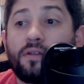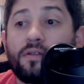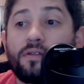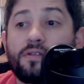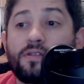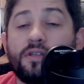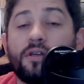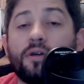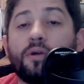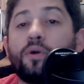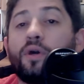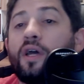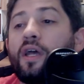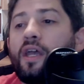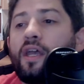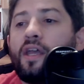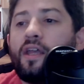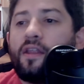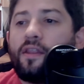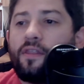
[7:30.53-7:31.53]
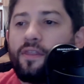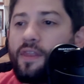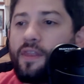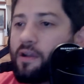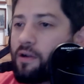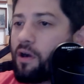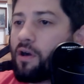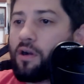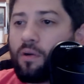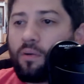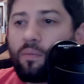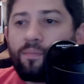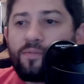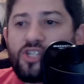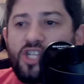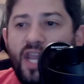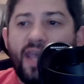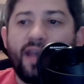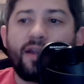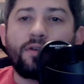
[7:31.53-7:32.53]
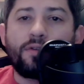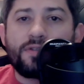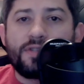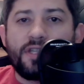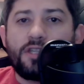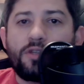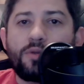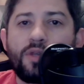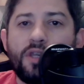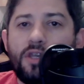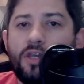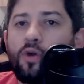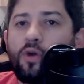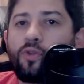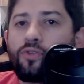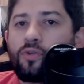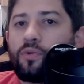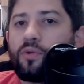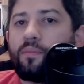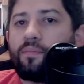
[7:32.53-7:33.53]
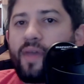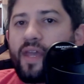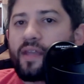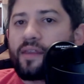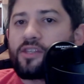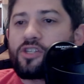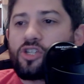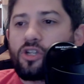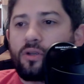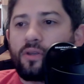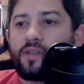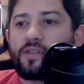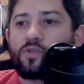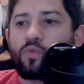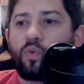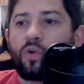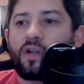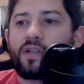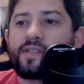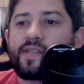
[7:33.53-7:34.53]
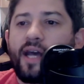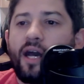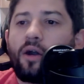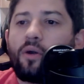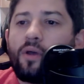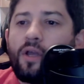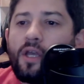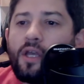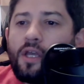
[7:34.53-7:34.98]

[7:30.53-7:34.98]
So there are channels that you can go through to make sure this works out.